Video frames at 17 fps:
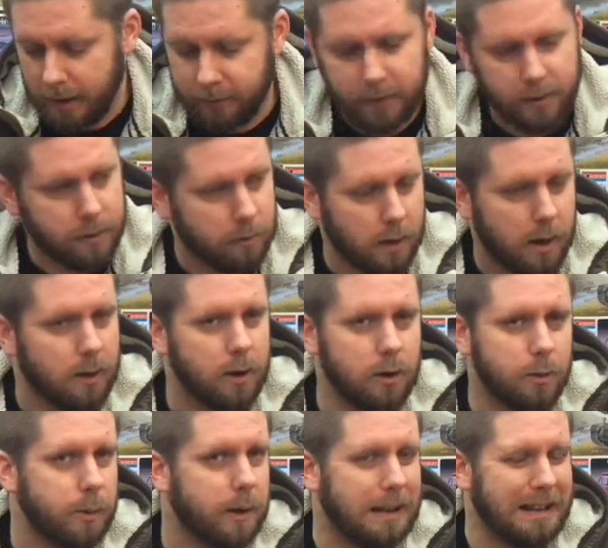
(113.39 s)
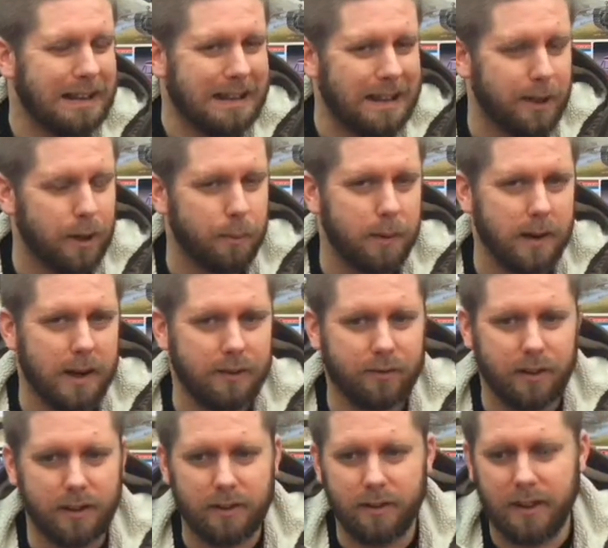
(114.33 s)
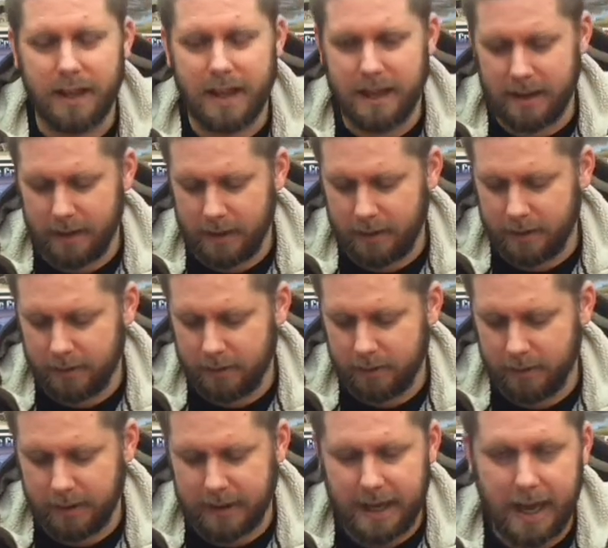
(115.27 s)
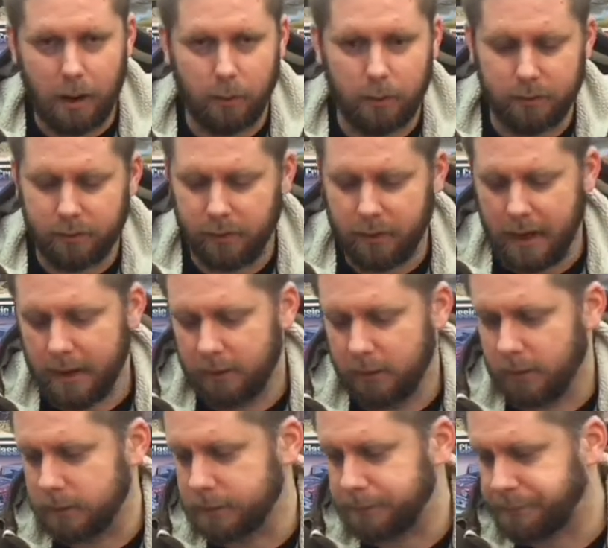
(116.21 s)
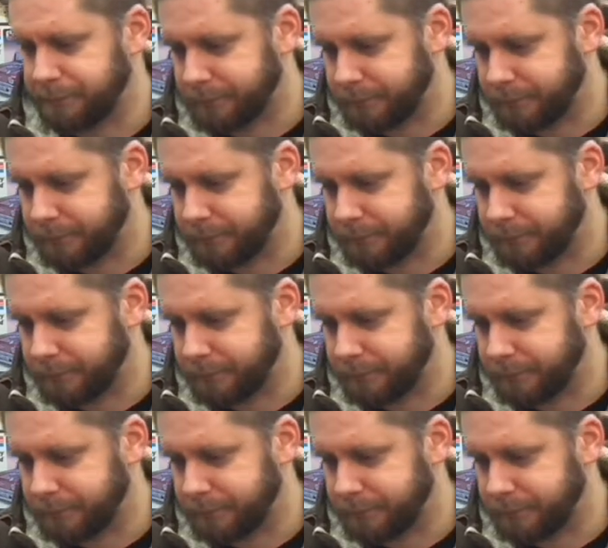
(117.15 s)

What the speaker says: So you know what, I'm going to put a little bit of effort into the cowling for that. So